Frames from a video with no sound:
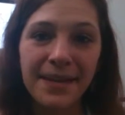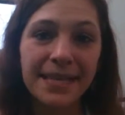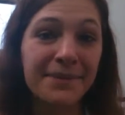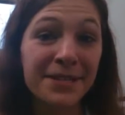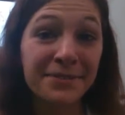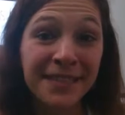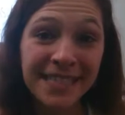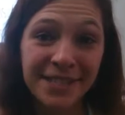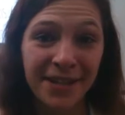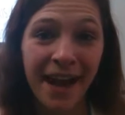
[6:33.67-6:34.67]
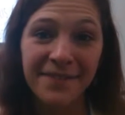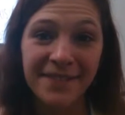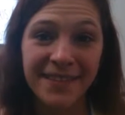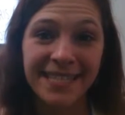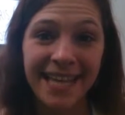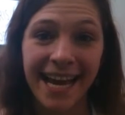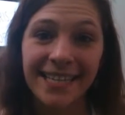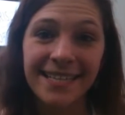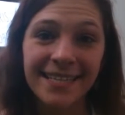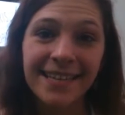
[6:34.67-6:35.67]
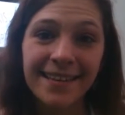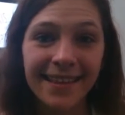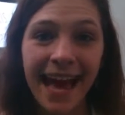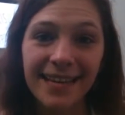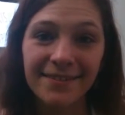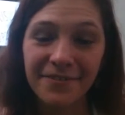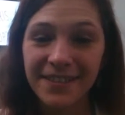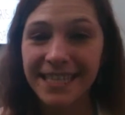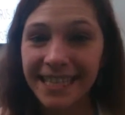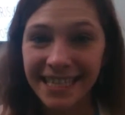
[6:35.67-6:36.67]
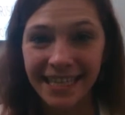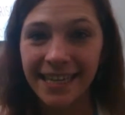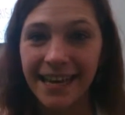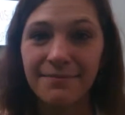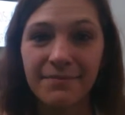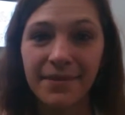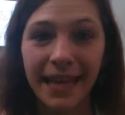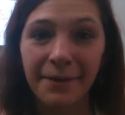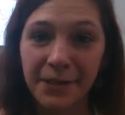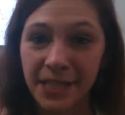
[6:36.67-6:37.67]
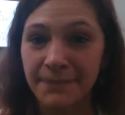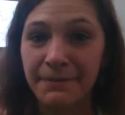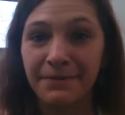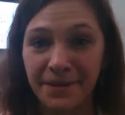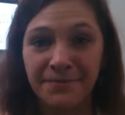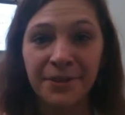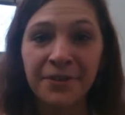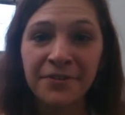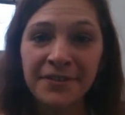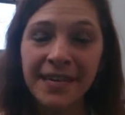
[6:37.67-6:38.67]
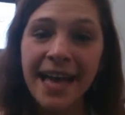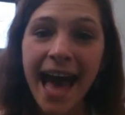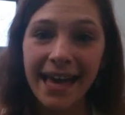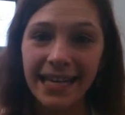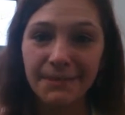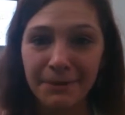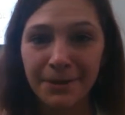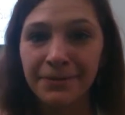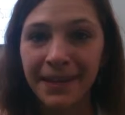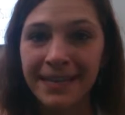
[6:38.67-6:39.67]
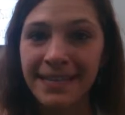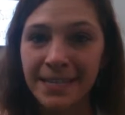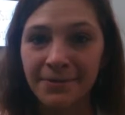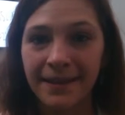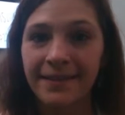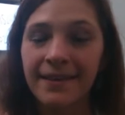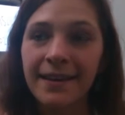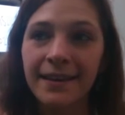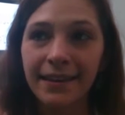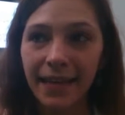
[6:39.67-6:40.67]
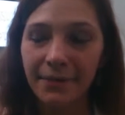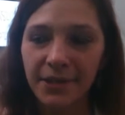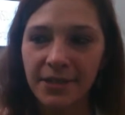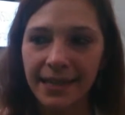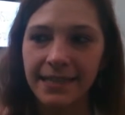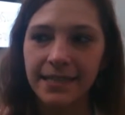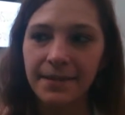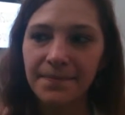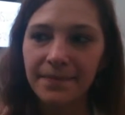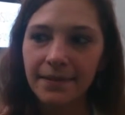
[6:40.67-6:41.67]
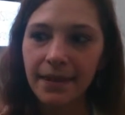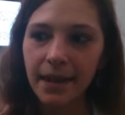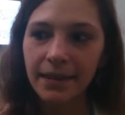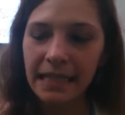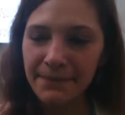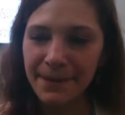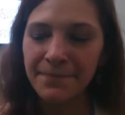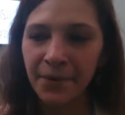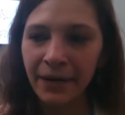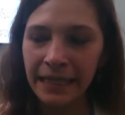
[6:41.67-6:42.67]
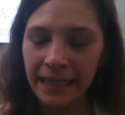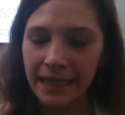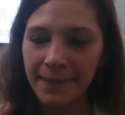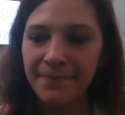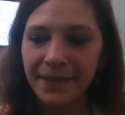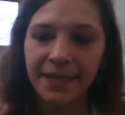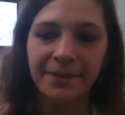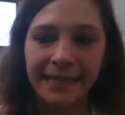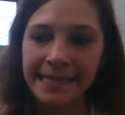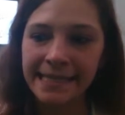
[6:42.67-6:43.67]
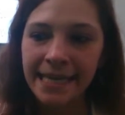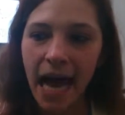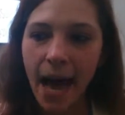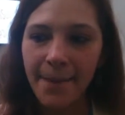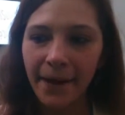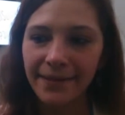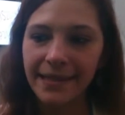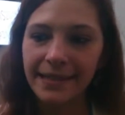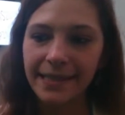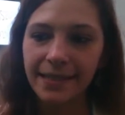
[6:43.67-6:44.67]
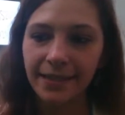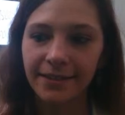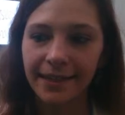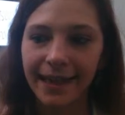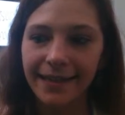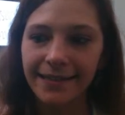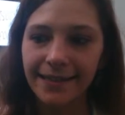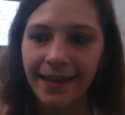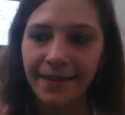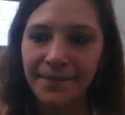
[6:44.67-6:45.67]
In the most recent drafts of this text, that facility language has been removed, and it's been replaced with language that's a little bit more ambiguous about the need to create